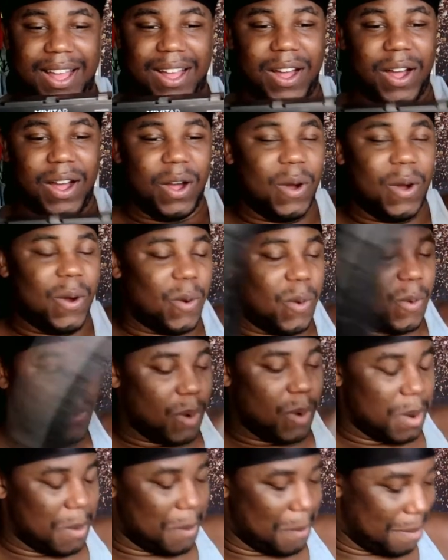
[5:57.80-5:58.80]

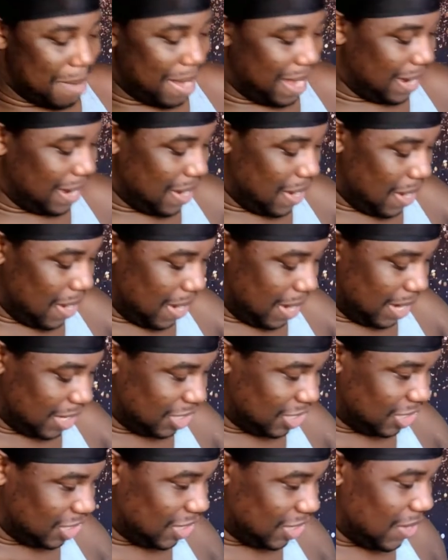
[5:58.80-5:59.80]
Oh my
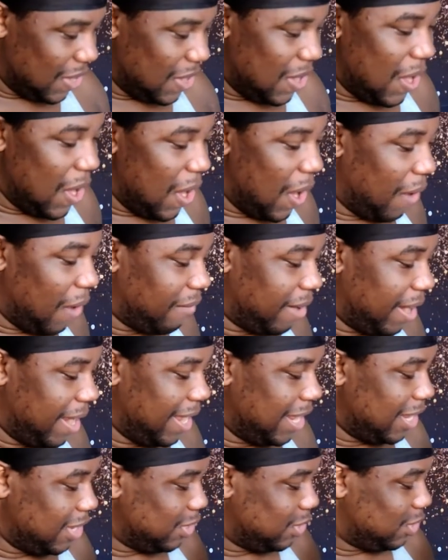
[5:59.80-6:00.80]
gosh. All
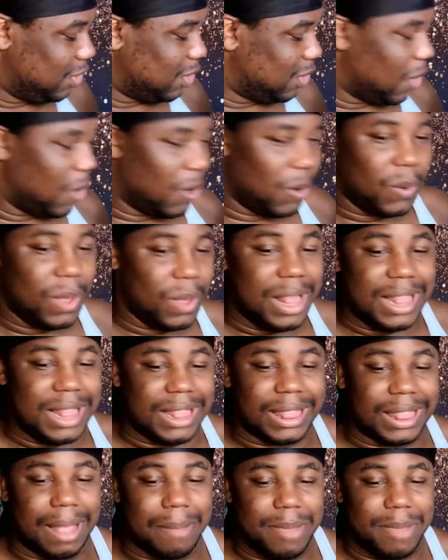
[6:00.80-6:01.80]
right. So
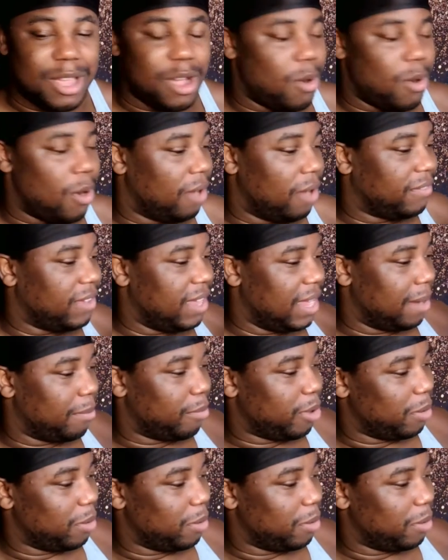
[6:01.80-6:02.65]
let me go off camera